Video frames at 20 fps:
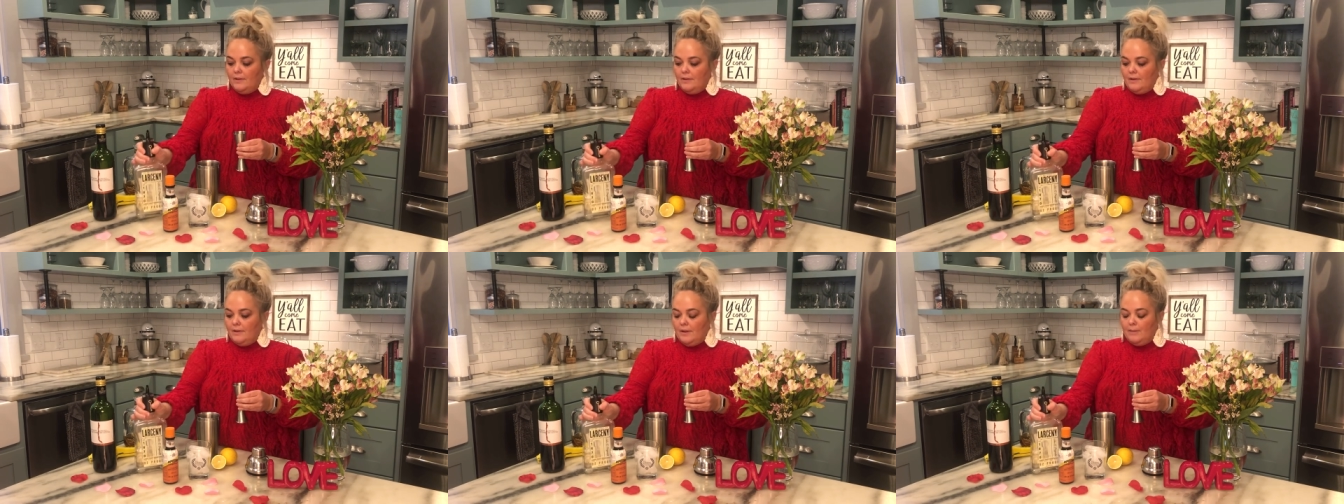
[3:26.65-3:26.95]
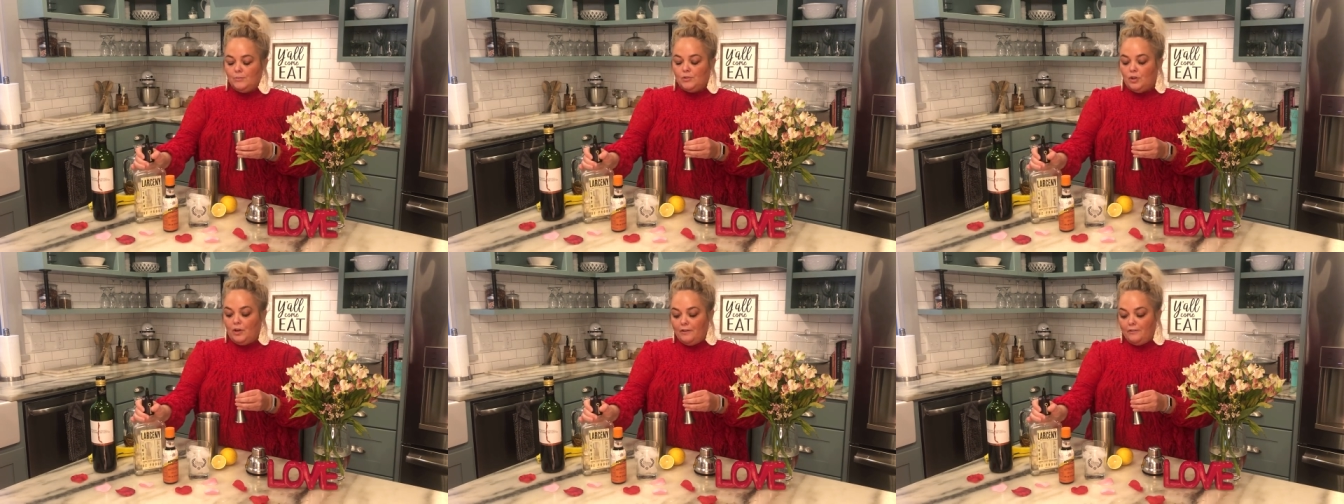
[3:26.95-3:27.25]
I'm
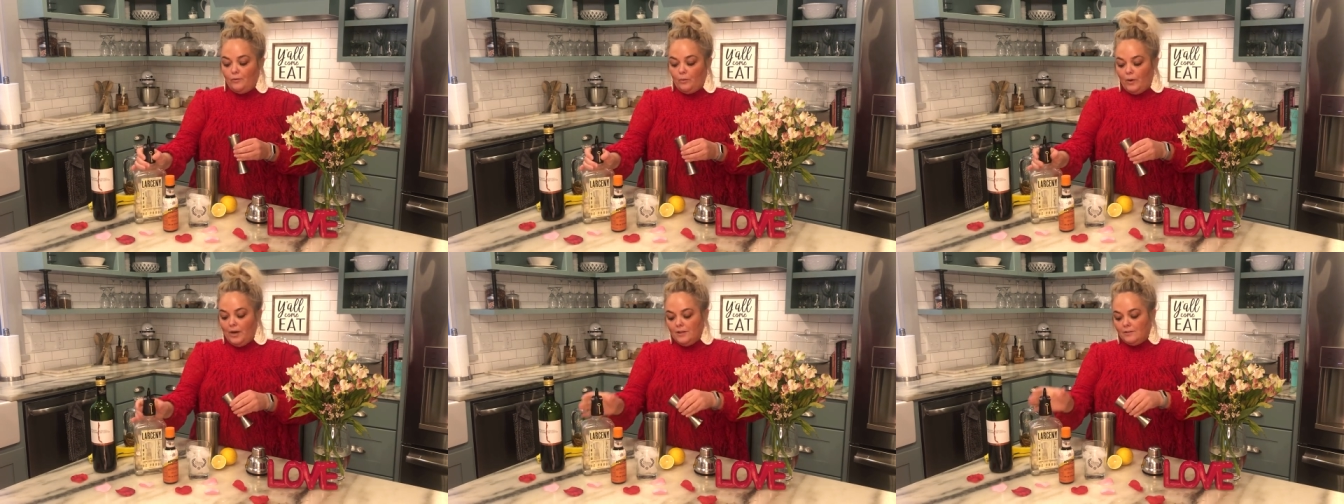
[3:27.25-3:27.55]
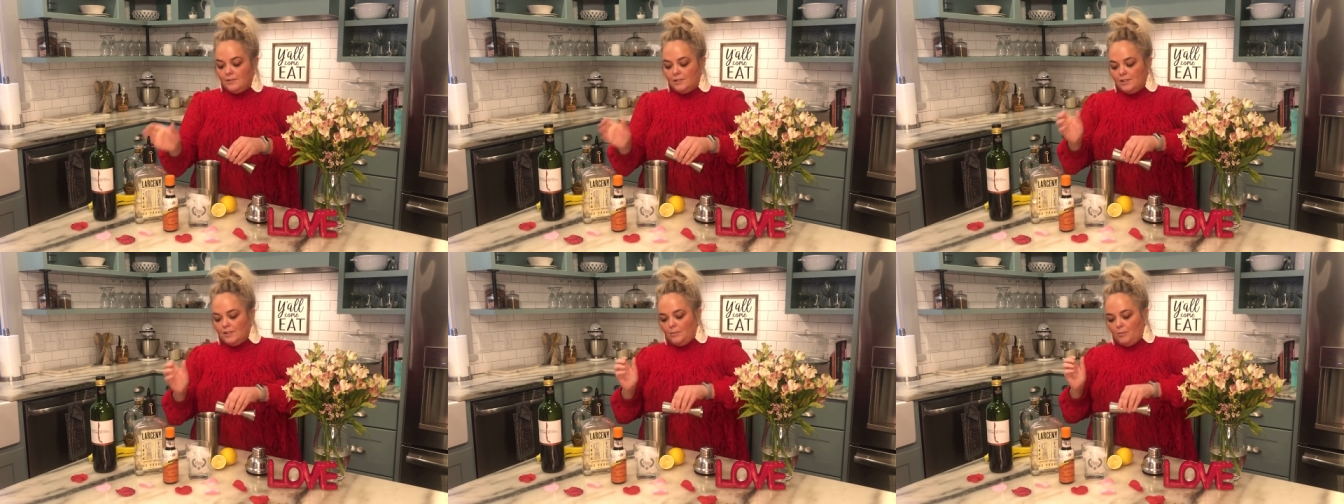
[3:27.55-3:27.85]
sorry, four
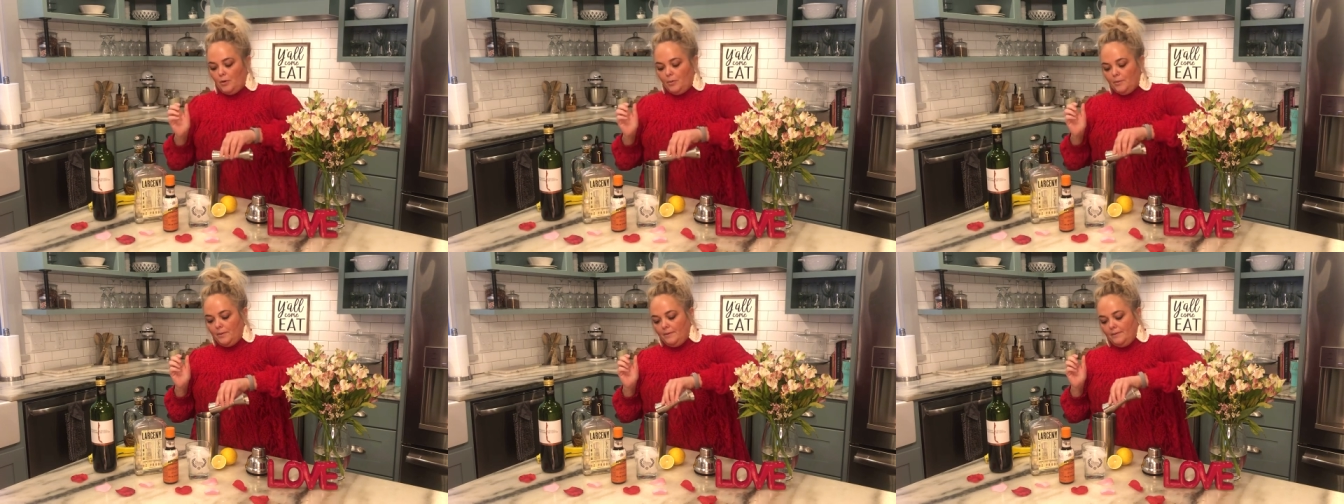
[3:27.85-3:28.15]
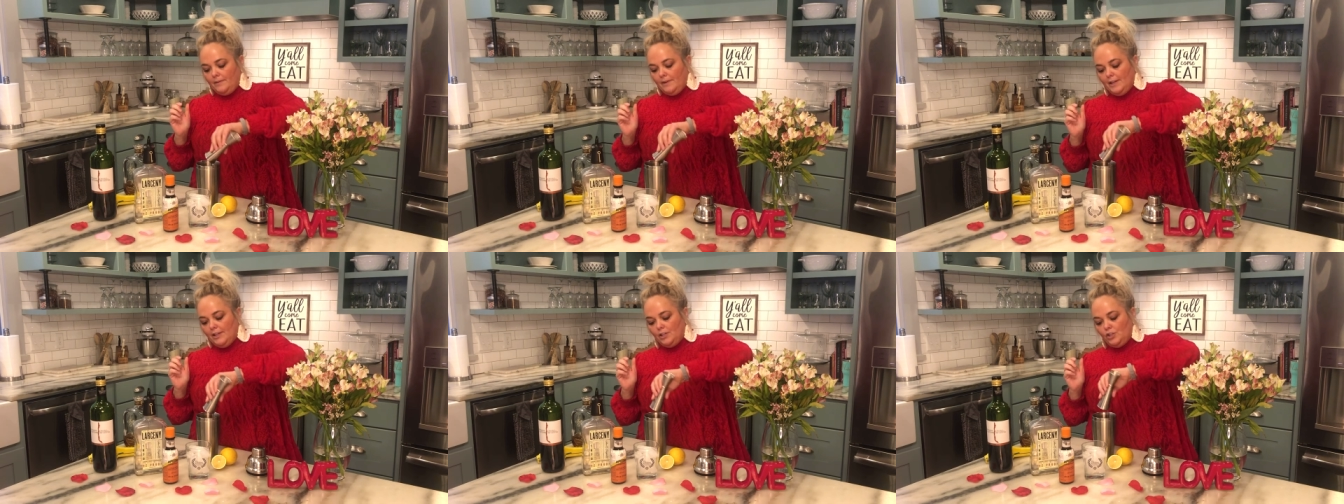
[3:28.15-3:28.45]
ounces of bourbon
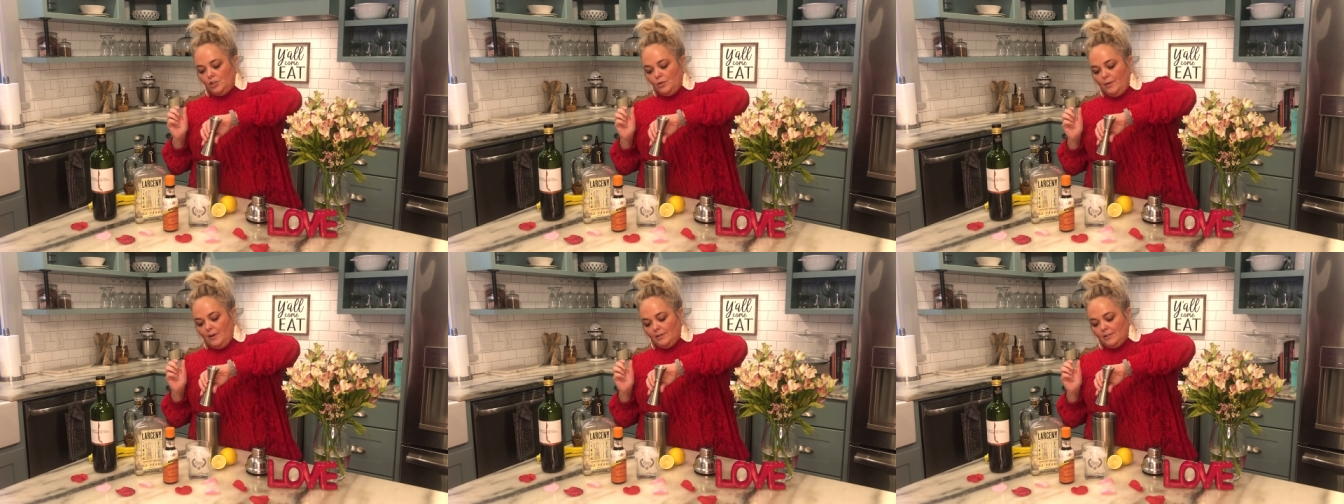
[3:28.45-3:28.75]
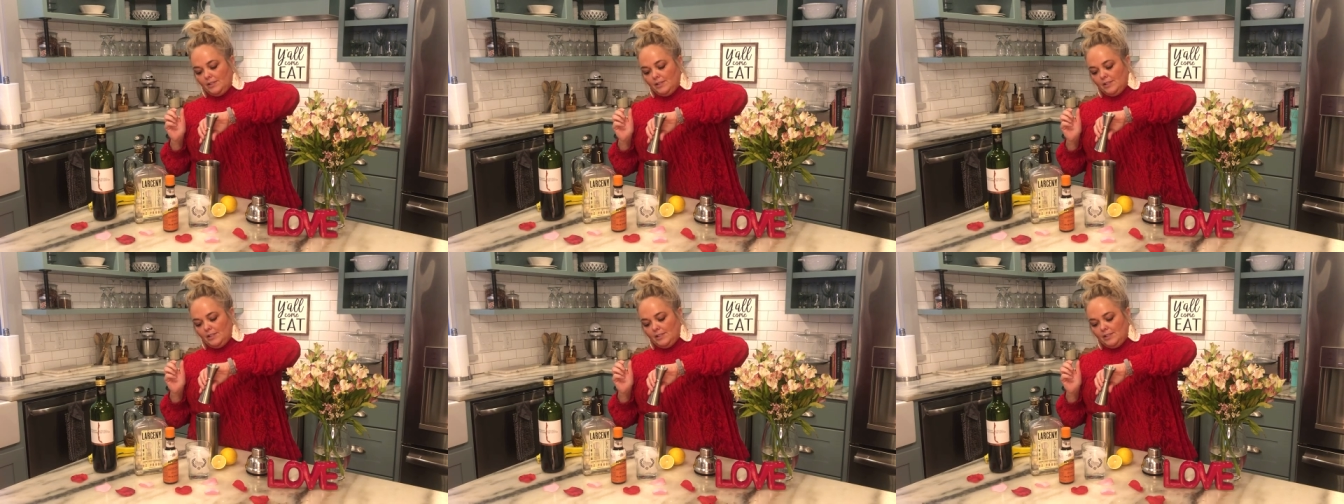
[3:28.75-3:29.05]
and two
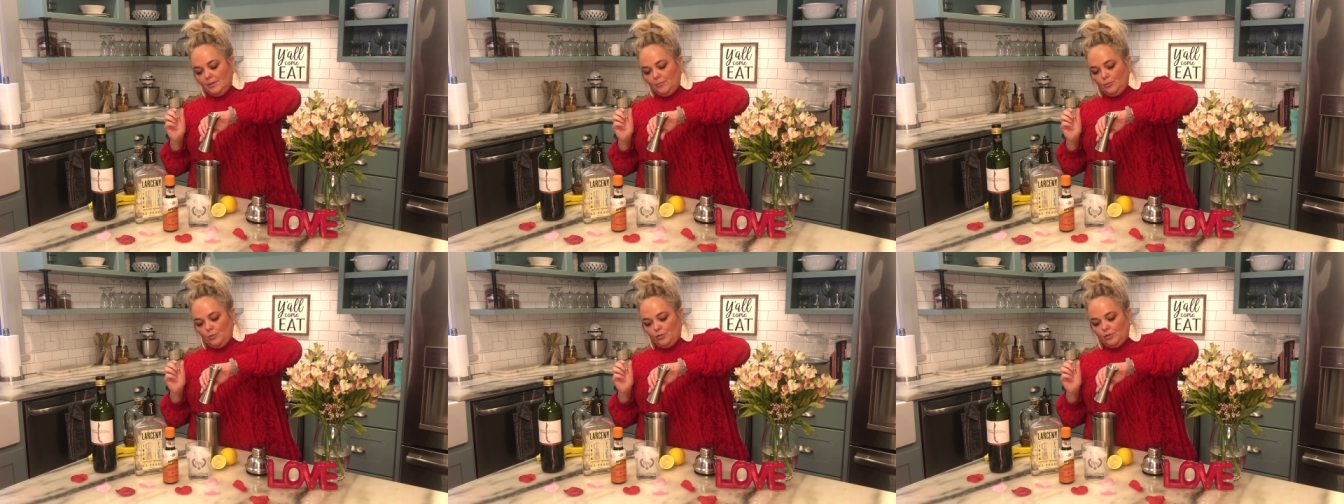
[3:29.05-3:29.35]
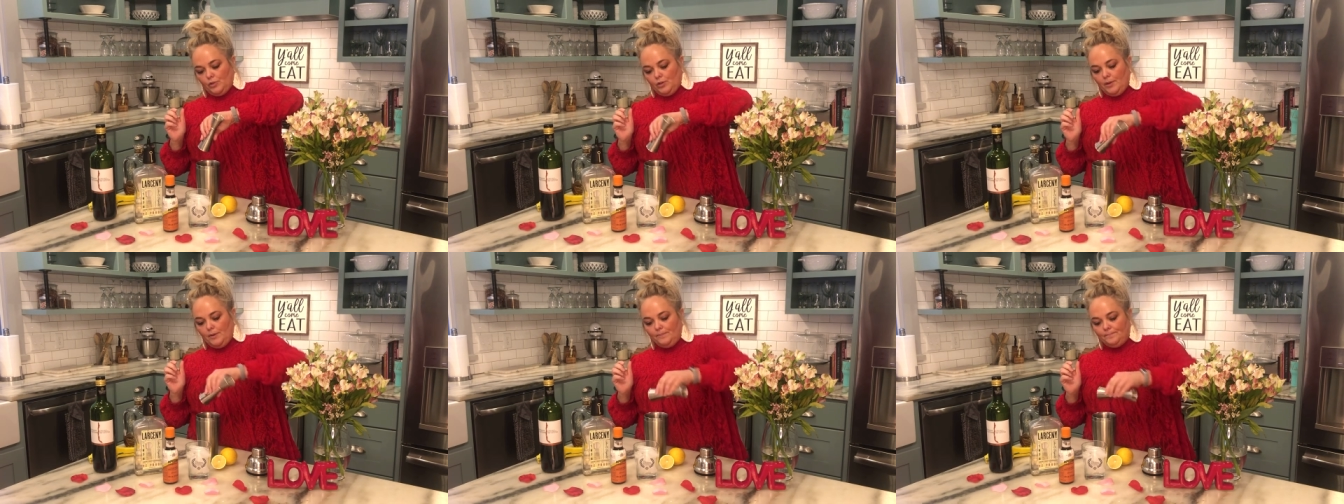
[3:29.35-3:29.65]
ounces of simple
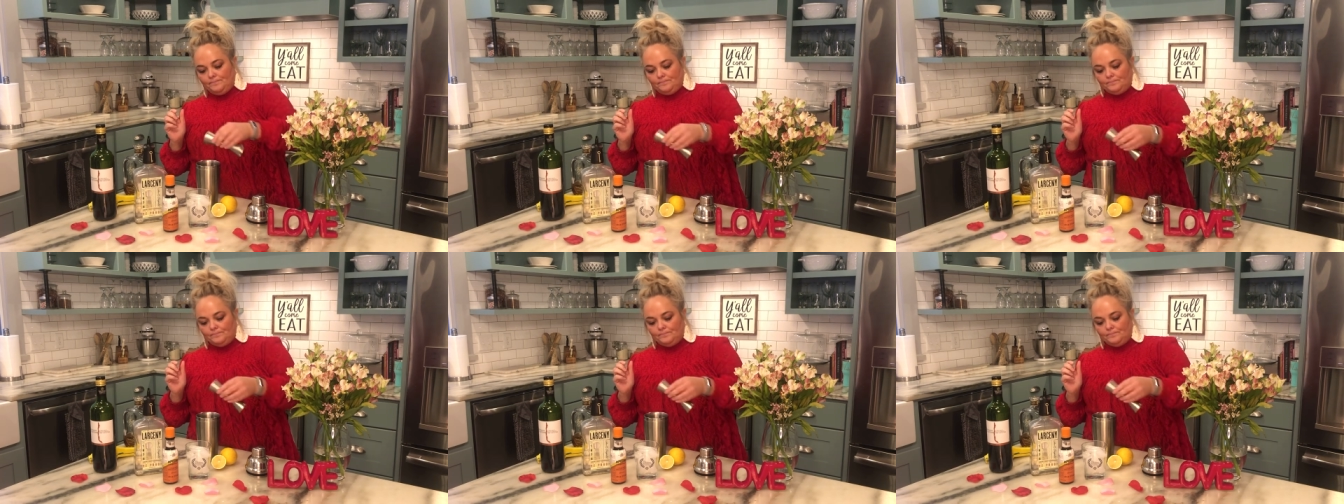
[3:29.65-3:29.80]
syrup.